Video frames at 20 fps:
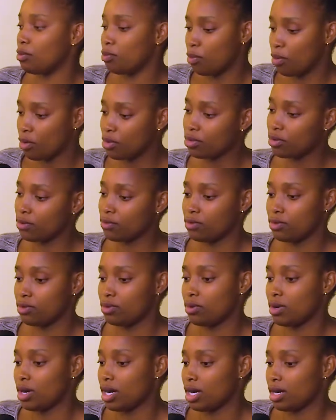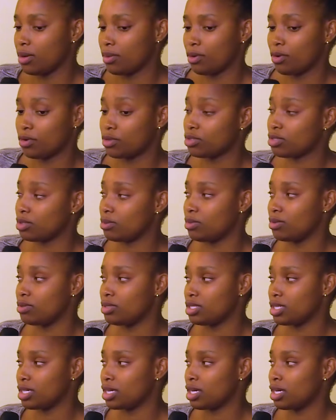Both of you are
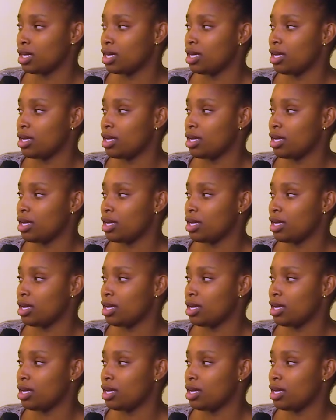contributing,